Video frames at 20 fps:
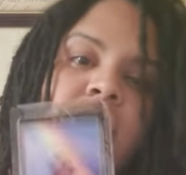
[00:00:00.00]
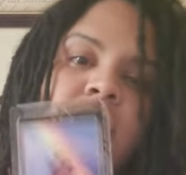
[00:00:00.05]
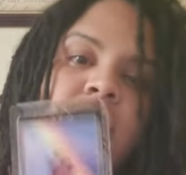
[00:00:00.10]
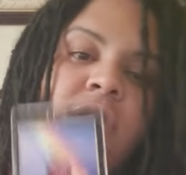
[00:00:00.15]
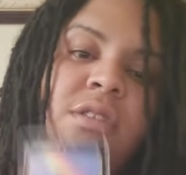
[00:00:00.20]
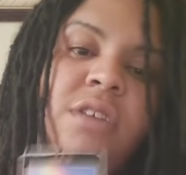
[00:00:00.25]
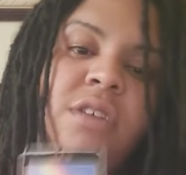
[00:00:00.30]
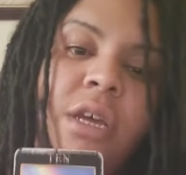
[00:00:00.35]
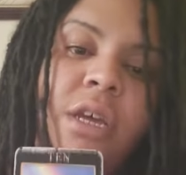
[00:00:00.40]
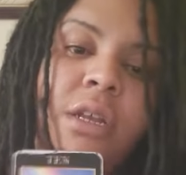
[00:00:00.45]
the
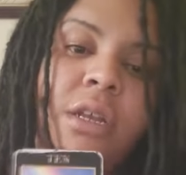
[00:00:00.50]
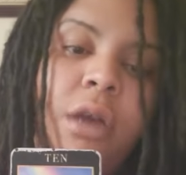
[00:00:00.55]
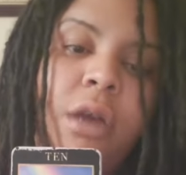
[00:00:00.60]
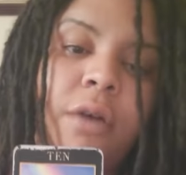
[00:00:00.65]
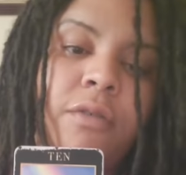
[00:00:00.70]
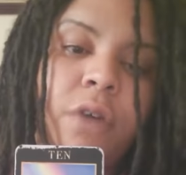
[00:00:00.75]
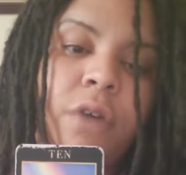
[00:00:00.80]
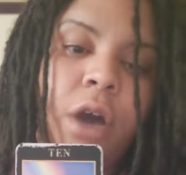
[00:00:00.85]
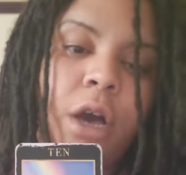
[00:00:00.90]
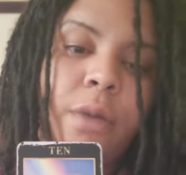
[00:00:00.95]
10
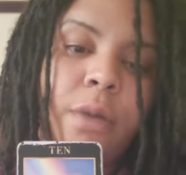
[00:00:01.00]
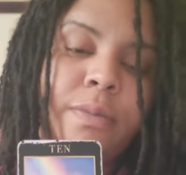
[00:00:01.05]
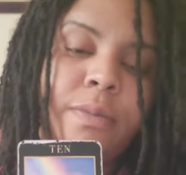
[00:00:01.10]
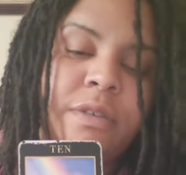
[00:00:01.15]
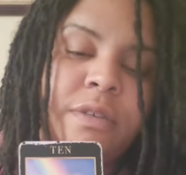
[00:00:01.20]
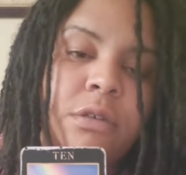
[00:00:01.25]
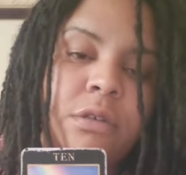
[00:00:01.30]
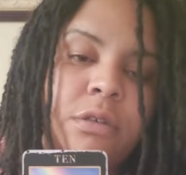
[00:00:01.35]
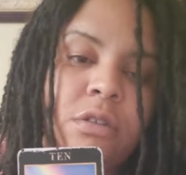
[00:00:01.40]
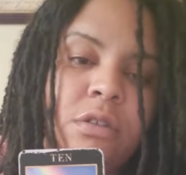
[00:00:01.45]
of Cups
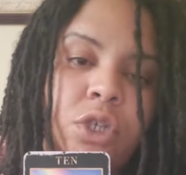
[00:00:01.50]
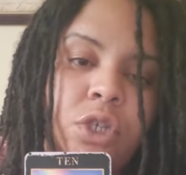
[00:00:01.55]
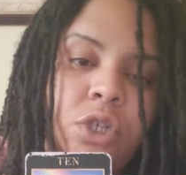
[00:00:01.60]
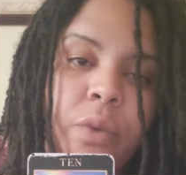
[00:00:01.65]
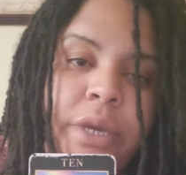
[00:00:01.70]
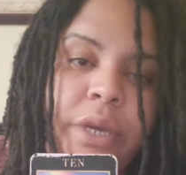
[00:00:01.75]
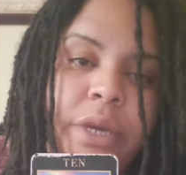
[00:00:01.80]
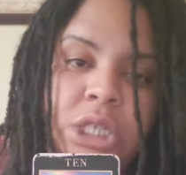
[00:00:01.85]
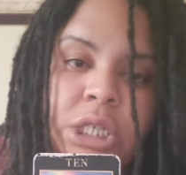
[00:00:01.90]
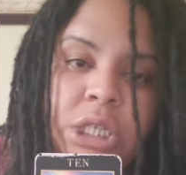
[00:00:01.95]
in the
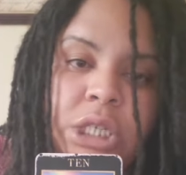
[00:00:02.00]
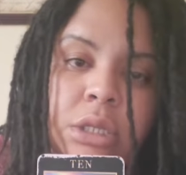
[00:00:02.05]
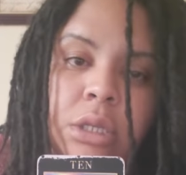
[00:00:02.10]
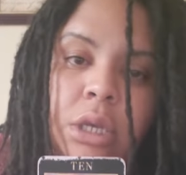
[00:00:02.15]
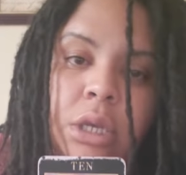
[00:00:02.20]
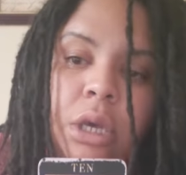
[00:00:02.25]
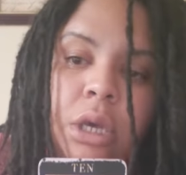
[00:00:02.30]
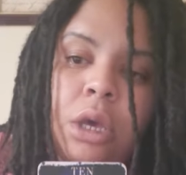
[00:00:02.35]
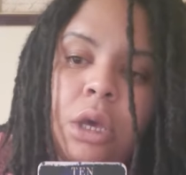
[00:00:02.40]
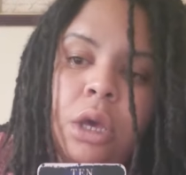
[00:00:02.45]
situation.
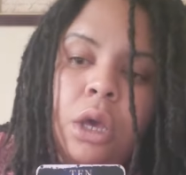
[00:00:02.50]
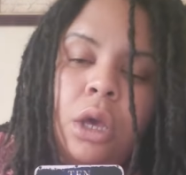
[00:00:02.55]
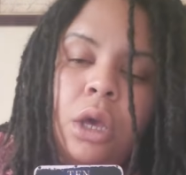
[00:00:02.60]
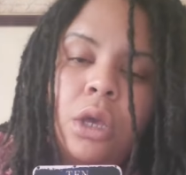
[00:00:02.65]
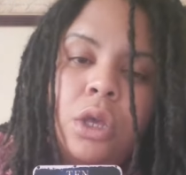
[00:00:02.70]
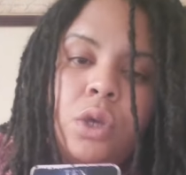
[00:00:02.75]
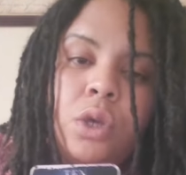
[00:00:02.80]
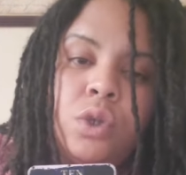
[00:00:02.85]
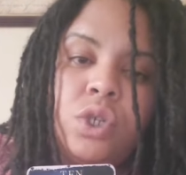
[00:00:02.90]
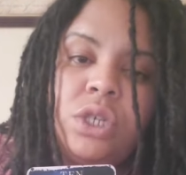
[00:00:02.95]

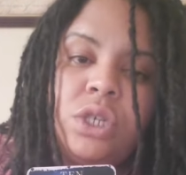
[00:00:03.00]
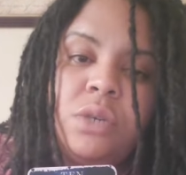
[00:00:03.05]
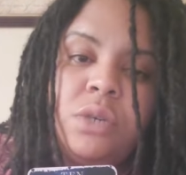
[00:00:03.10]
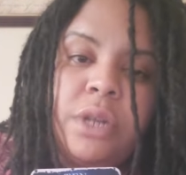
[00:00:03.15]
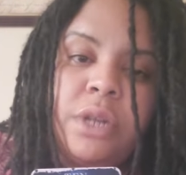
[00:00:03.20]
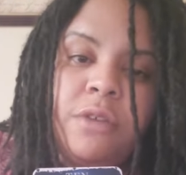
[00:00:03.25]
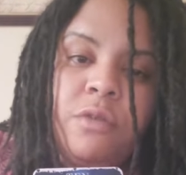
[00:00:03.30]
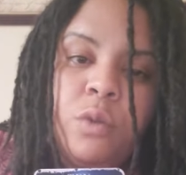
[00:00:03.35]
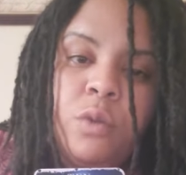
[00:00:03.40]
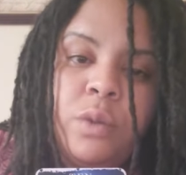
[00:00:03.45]
Usually
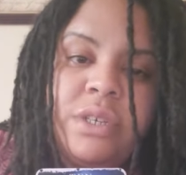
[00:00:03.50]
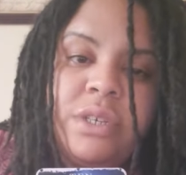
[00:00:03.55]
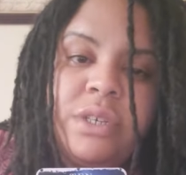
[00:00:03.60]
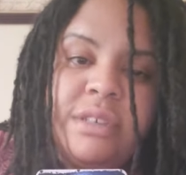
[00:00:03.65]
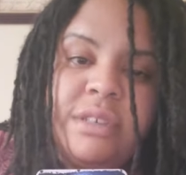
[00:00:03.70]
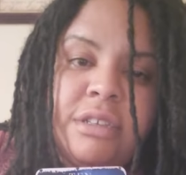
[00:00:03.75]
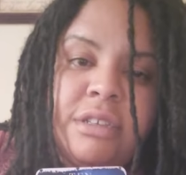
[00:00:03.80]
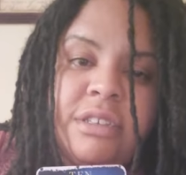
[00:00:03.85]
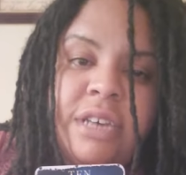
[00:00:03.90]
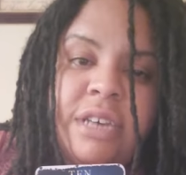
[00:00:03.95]
whenever we
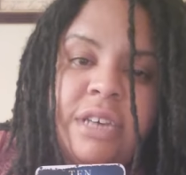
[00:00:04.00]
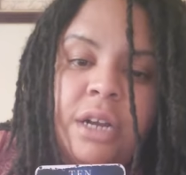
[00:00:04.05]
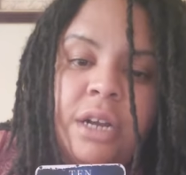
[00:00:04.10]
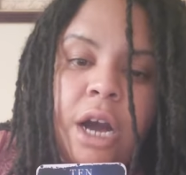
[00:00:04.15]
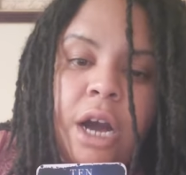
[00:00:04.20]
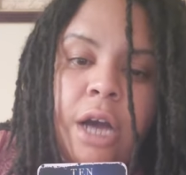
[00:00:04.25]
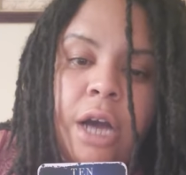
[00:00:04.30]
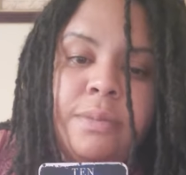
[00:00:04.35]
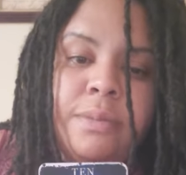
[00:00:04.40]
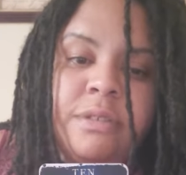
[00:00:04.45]
see the 10 of
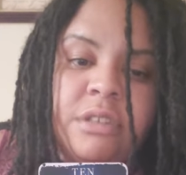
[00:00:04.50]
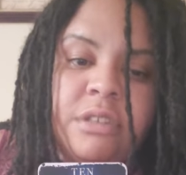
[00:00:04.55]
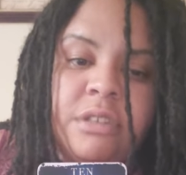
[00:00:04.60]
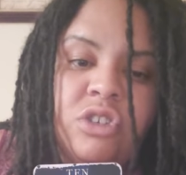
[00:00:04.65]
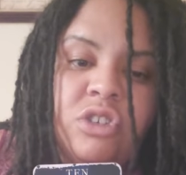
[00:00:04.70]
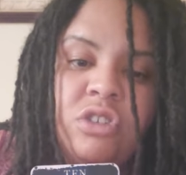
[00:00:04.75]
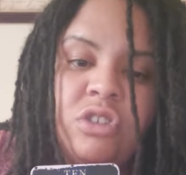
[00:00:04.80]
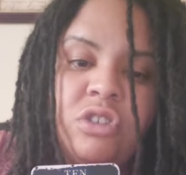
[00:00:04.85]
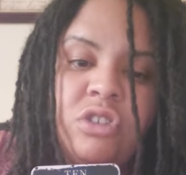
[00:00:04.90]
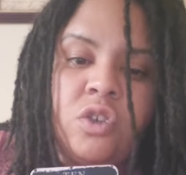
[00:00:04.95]
Cups,
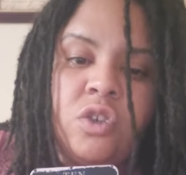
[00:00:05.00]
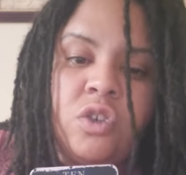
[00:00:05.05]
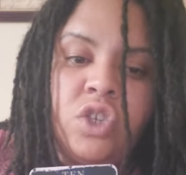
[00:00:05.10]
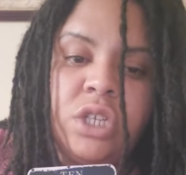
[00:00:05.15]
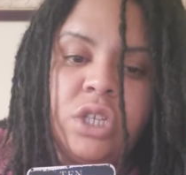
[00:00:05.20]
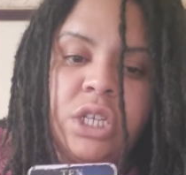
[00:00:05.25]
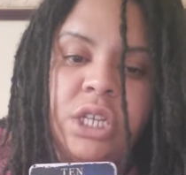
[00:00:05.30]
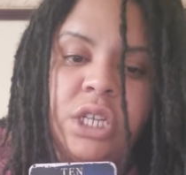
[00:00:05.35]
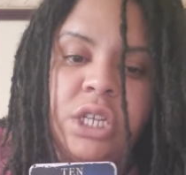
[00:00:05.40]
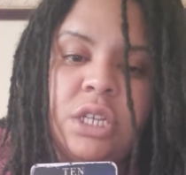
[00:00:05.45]
this is
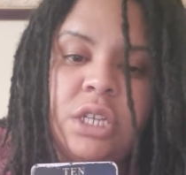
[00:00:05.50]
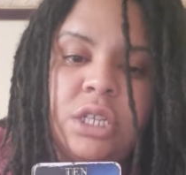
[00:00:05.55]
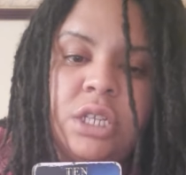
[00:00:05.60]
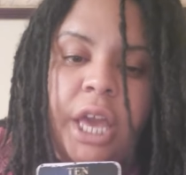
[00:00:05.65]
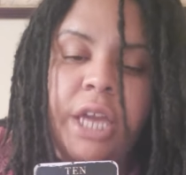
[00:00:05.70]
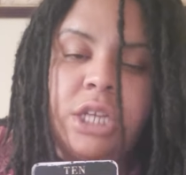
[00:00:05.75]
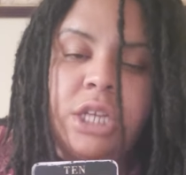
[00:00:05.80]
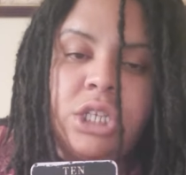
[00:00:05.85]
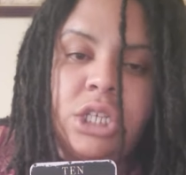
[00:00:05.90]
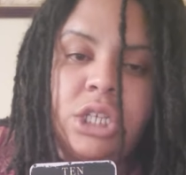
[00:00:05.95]
usually an
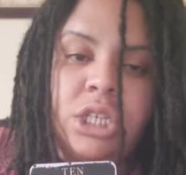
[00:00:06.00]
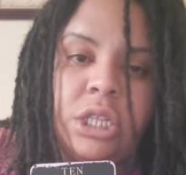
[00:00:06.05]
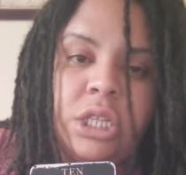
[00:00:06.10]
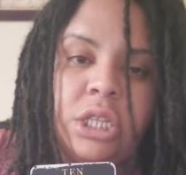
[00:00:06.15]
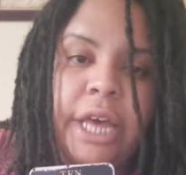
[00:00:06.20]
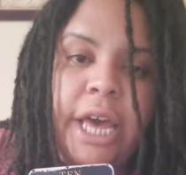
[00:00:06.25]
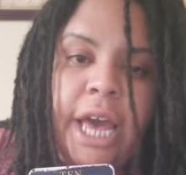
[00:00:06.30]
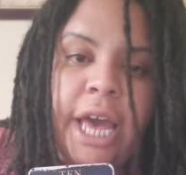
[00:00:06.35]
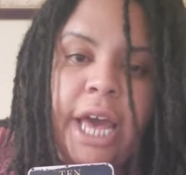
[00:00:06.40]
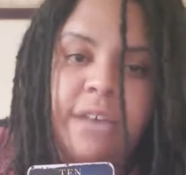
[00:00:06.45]
indication
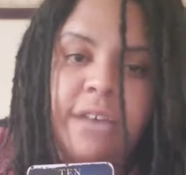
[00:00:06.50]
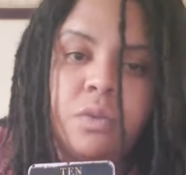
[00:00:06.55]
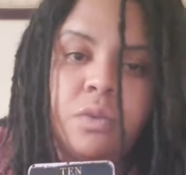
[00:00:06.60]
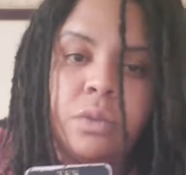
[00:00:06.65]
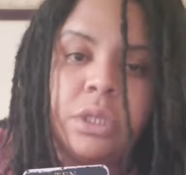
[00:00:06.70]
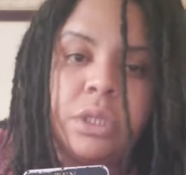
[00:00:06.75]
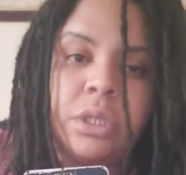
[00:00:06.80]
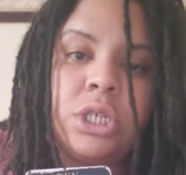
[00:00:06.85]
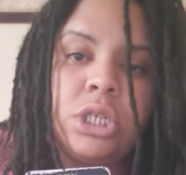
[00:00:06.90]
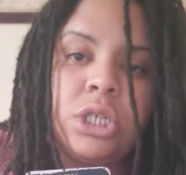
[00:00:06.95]
that has a
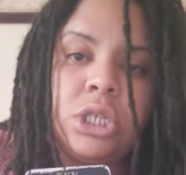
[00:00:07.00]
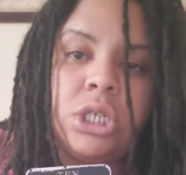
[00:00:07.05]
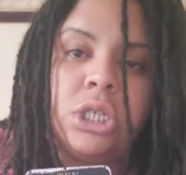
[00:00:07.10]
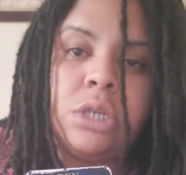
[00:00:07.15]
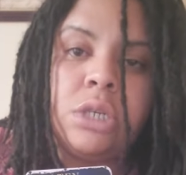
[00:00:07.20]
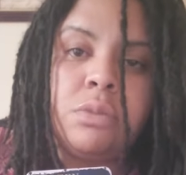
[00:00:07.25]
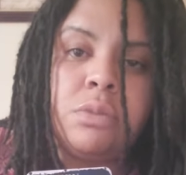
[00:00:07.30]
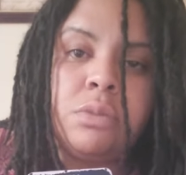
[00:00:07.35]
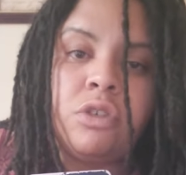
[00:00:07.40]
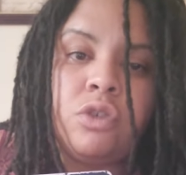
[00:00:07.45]

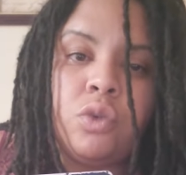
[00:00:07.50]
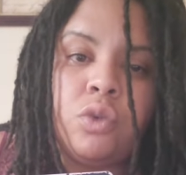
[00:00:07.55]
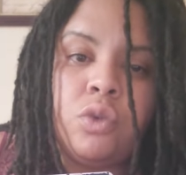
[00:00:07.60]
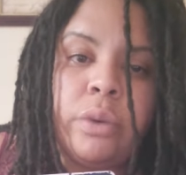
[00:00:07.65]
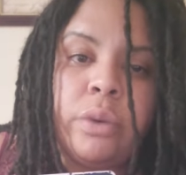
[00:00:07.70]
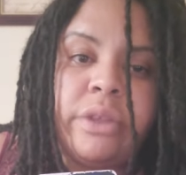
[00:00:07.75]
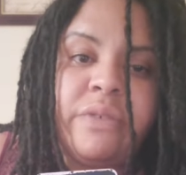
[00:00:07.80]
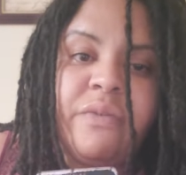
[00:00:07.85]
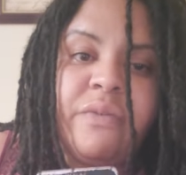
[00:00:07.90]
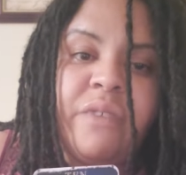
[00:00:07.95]
relationship to do
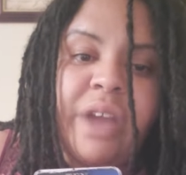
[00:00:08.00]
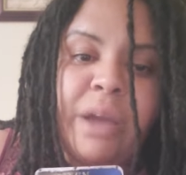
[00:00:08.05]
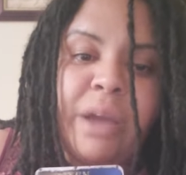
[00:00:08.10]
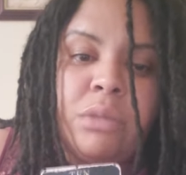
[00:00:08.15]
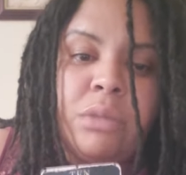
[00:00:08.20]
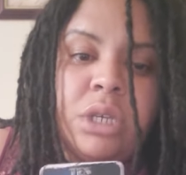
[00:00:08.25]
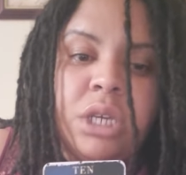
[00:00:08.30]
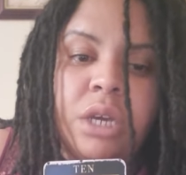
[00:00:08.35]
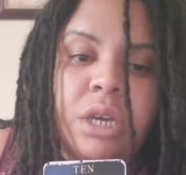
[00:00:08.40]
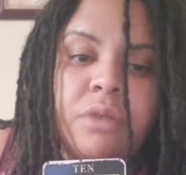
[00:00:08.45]
with
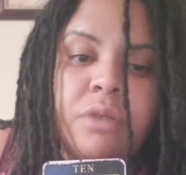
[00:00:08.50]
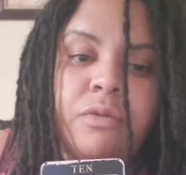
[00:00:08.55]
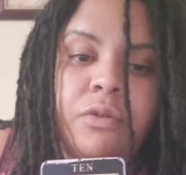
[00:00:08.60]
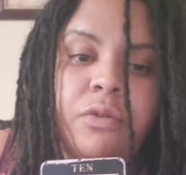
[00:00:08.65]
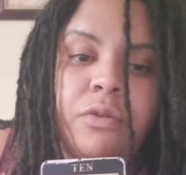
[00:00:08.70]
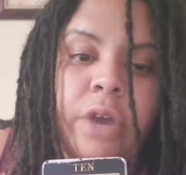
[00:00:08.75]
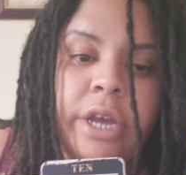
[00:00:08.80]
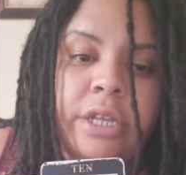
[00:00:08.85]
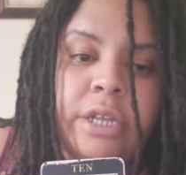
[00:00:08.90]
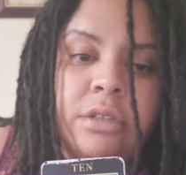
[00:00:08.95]
family and
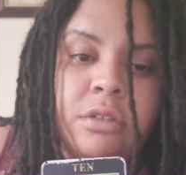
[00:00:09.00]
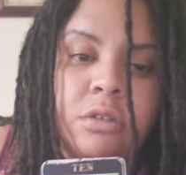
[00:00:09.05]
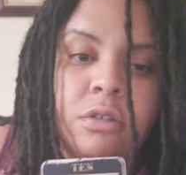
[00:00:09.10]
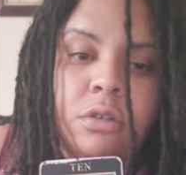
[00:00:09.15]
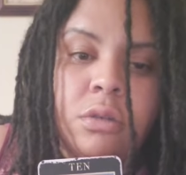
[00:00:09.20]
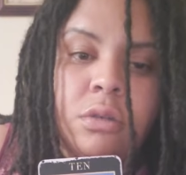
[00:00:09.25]
friends.